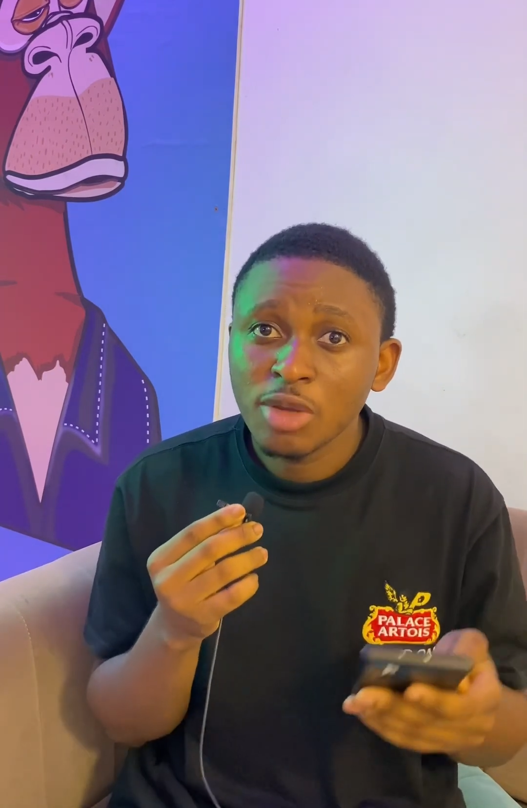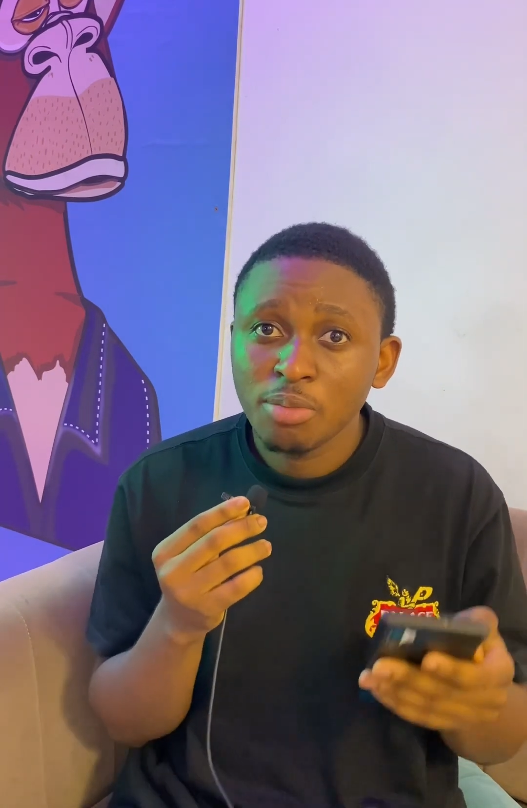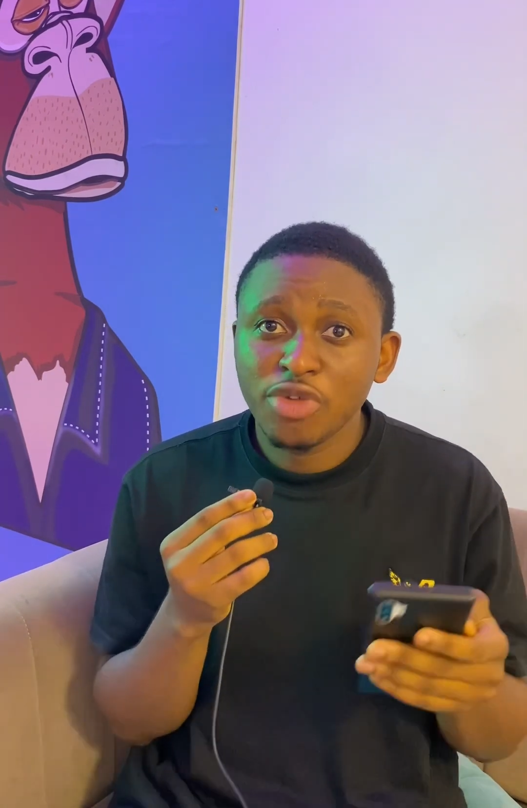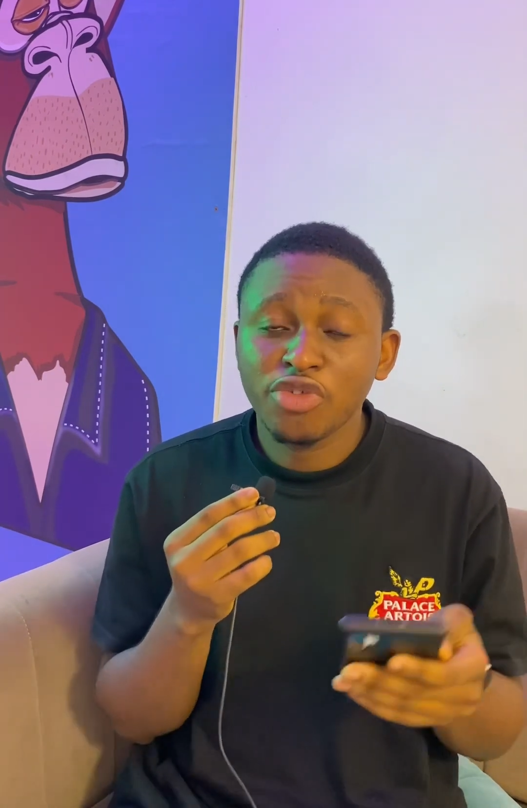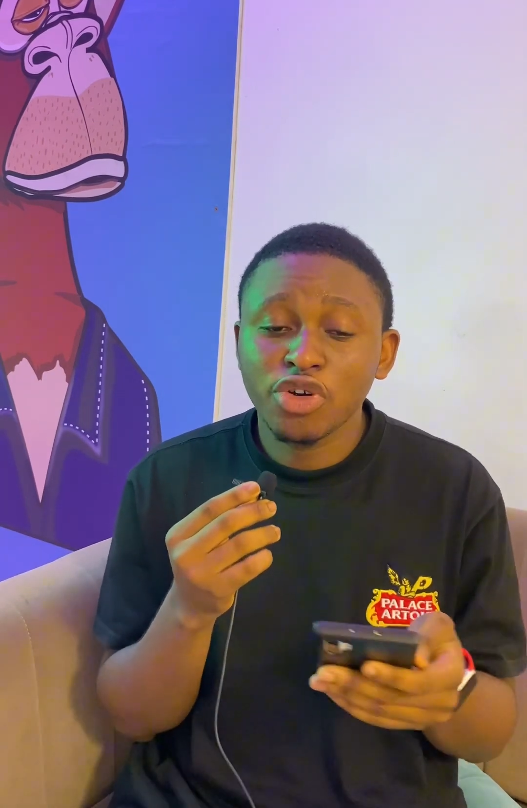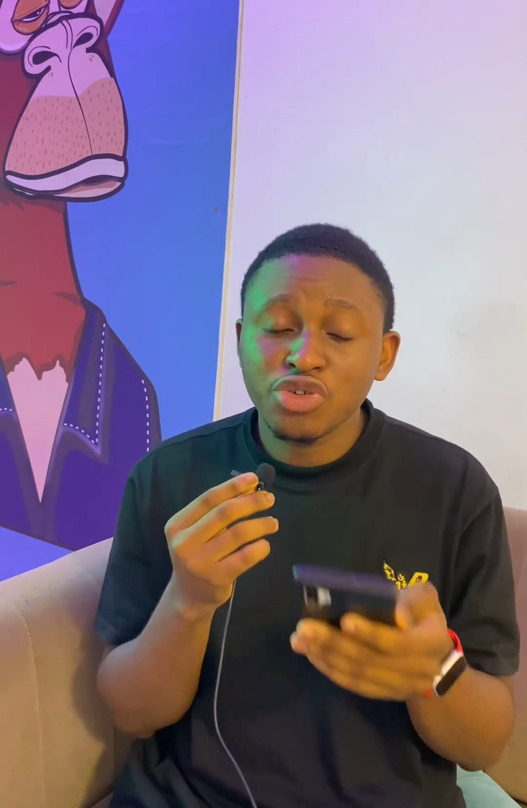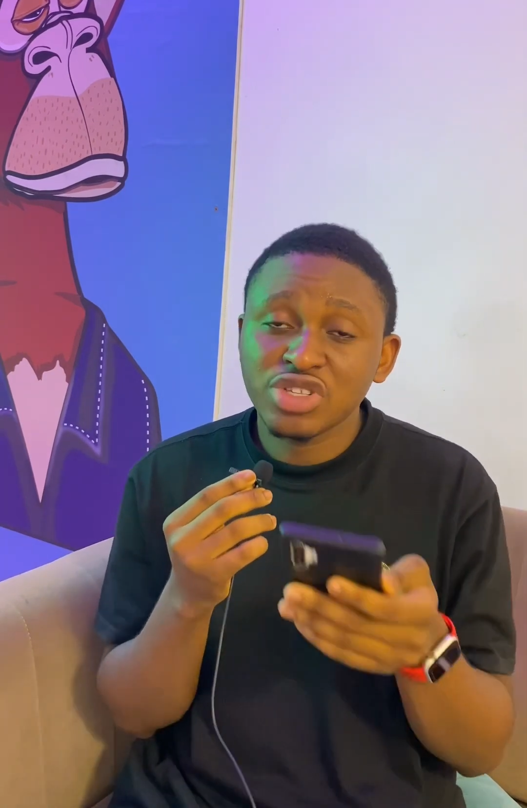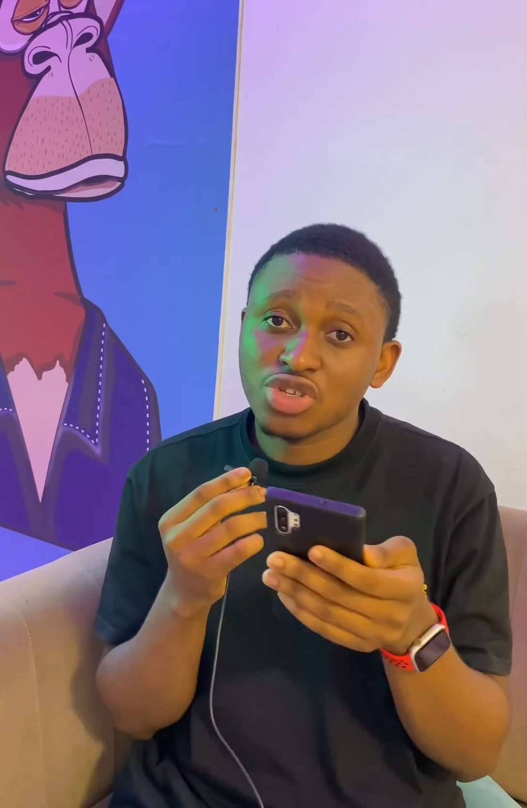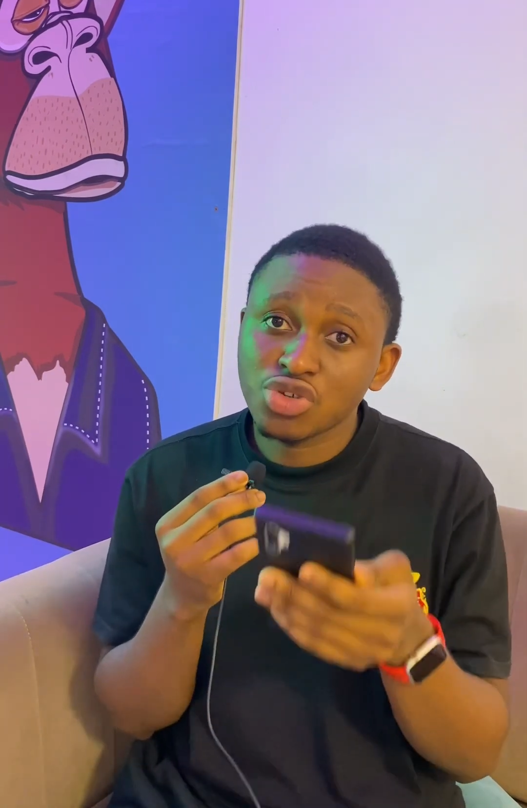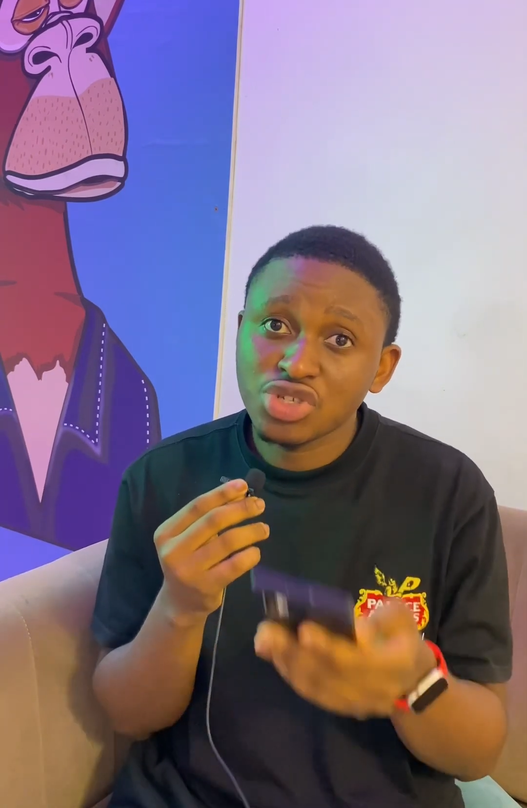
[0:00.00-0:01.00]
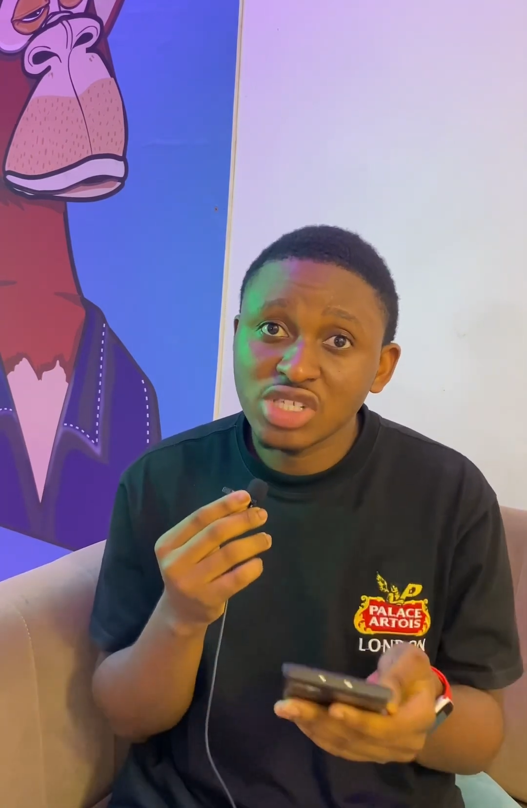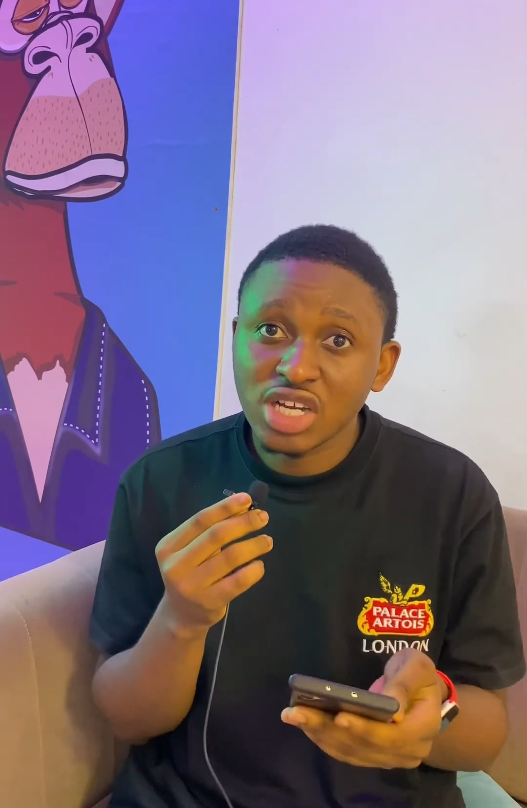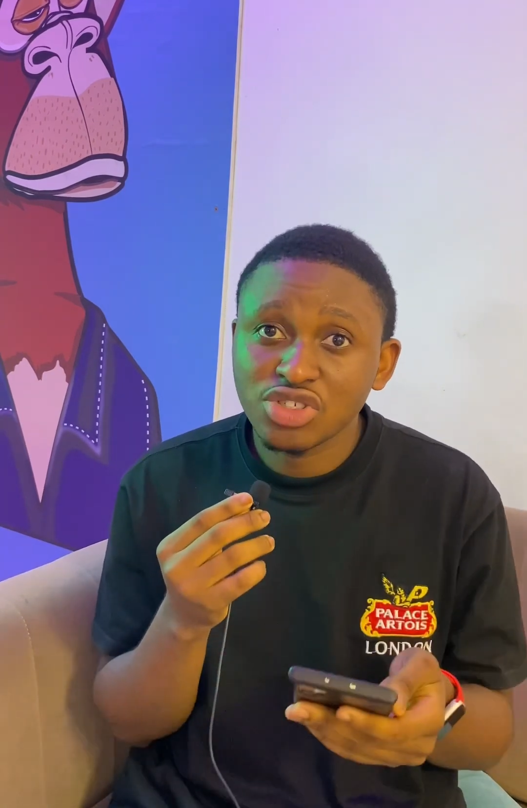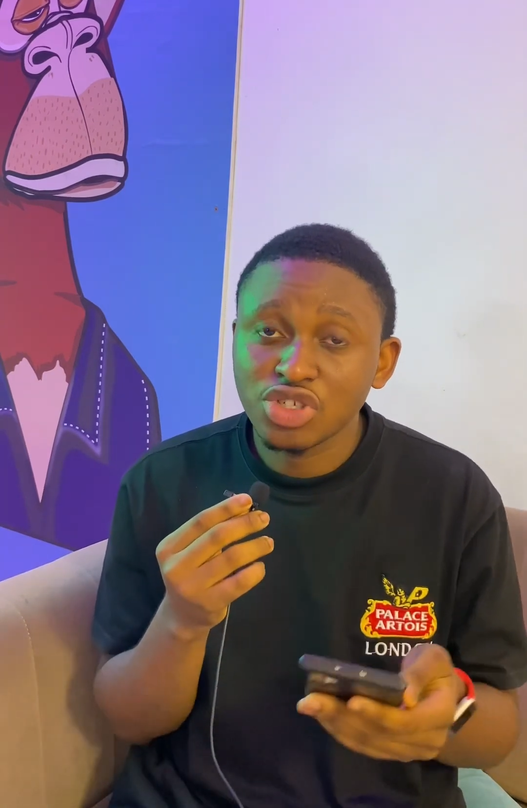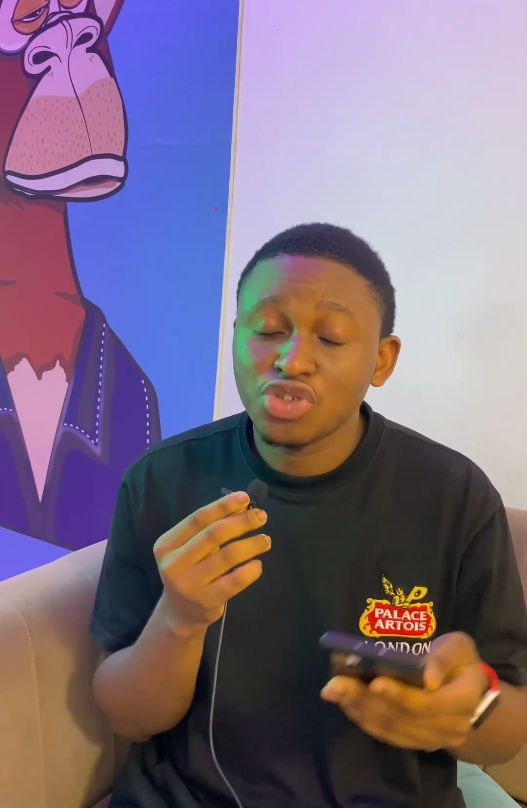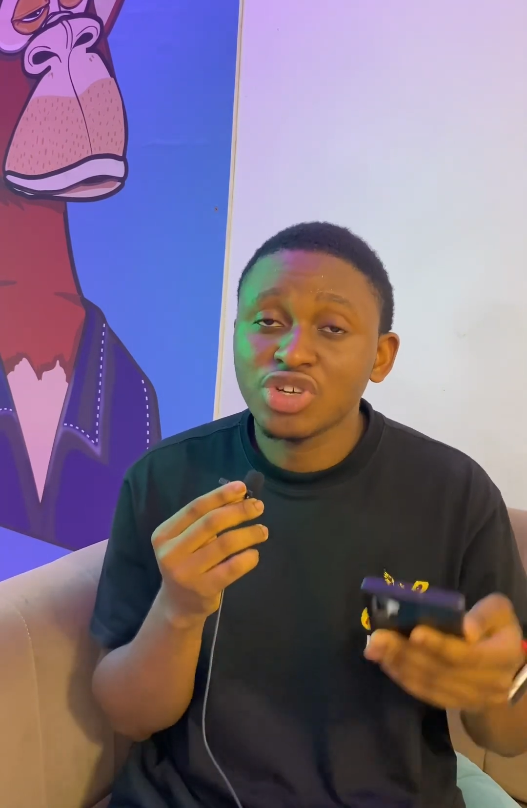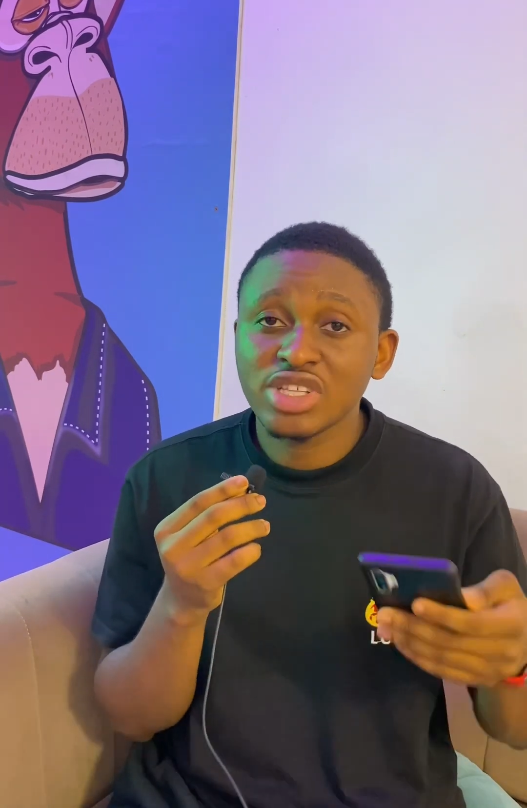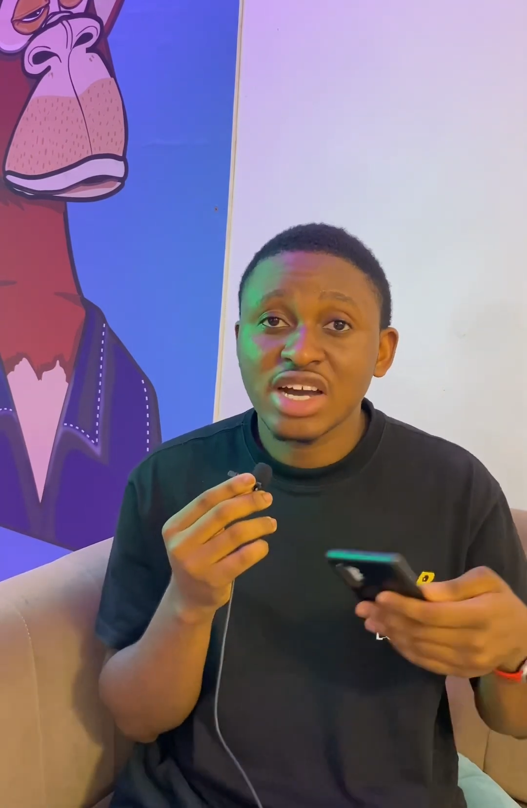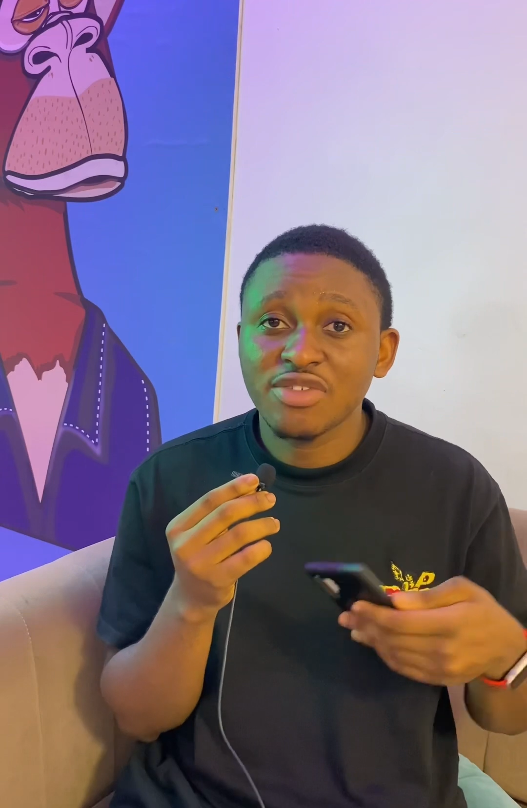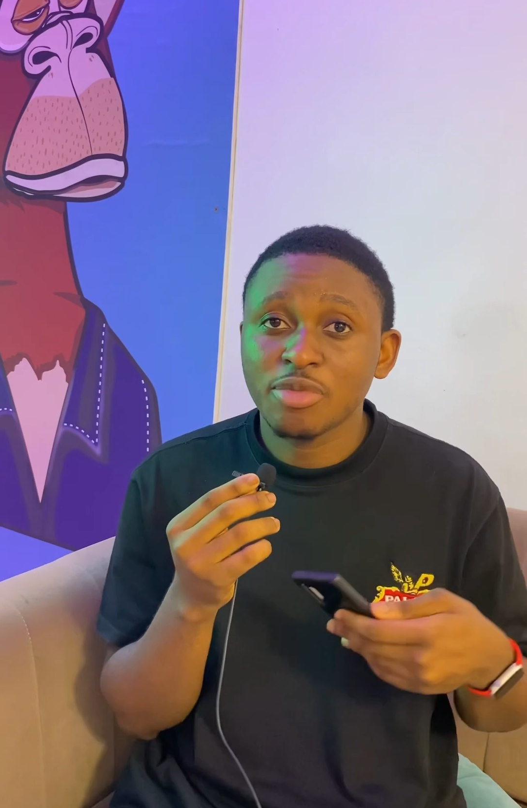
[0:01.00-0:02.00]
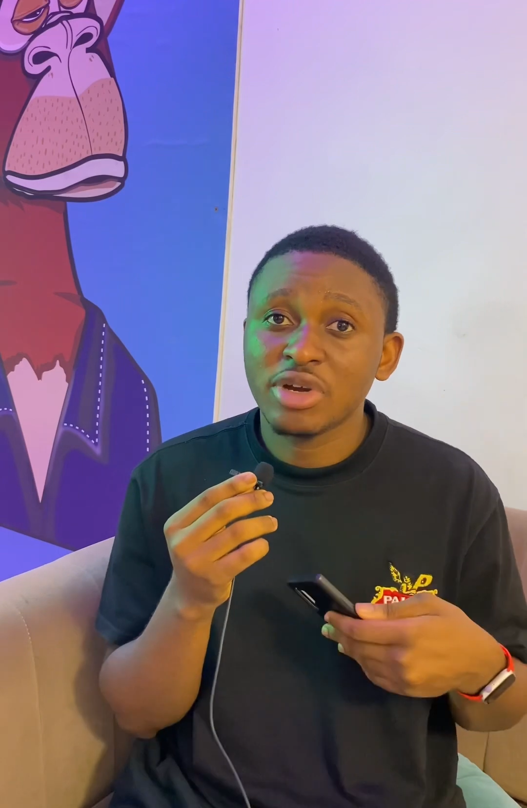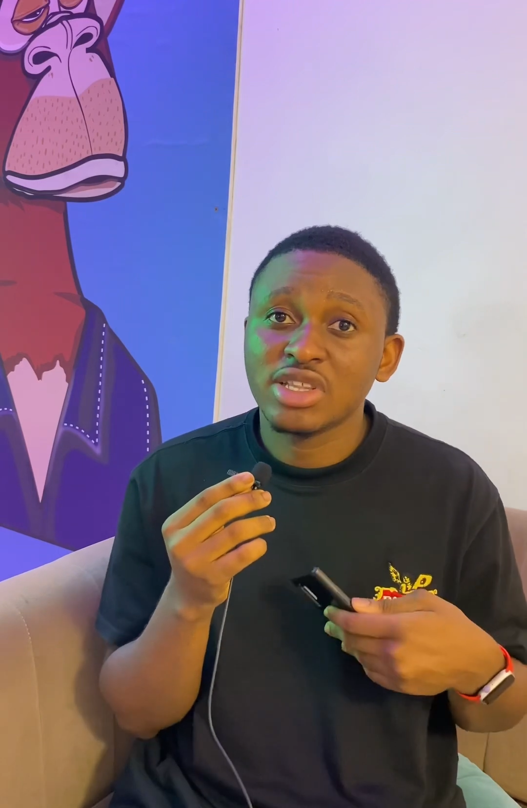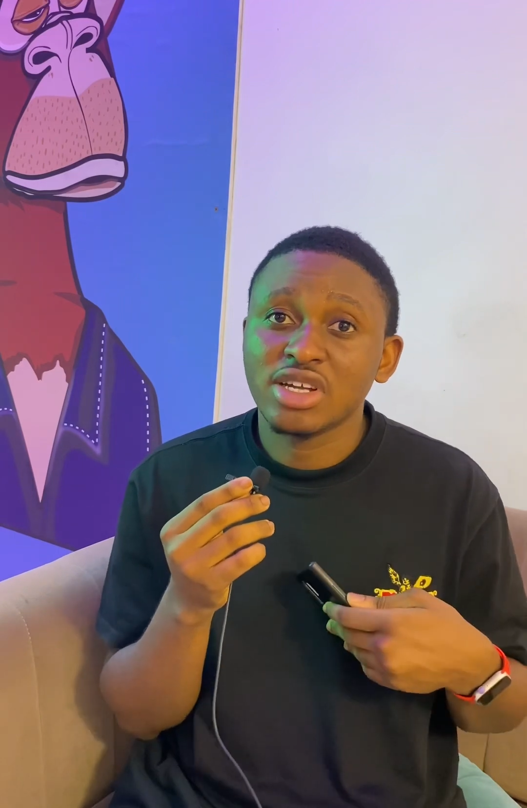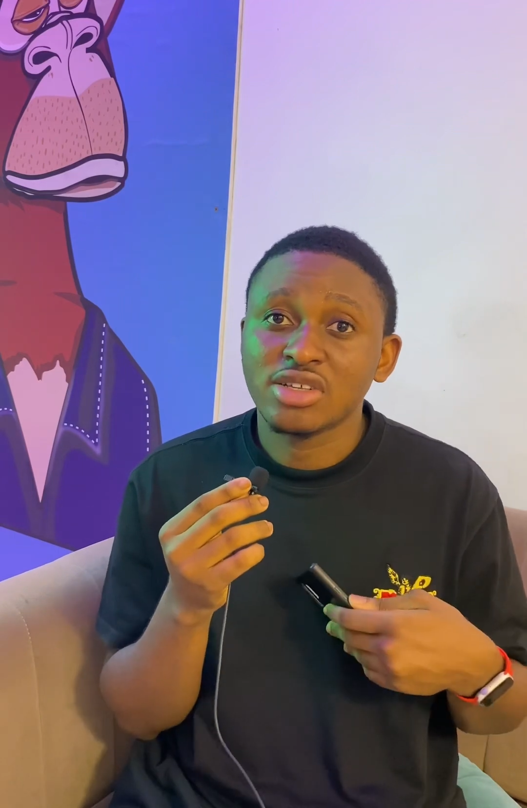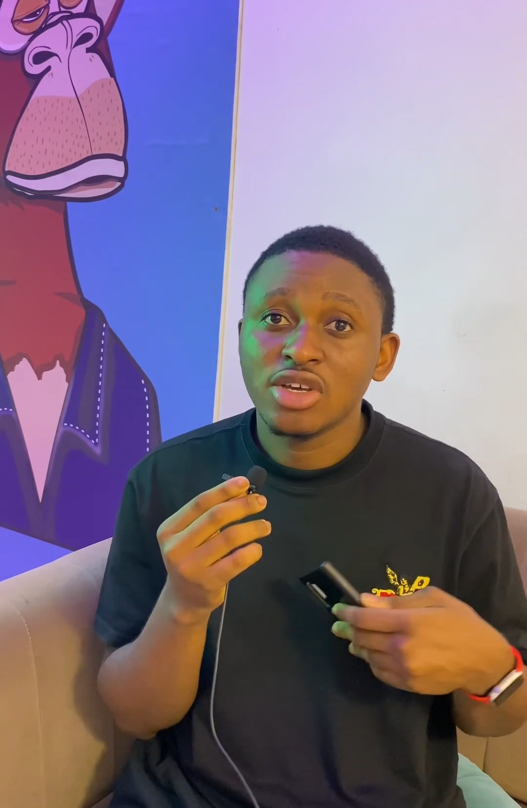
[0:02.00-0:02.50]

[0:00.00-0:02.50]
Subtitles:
before you executing that trade, you already have in mind that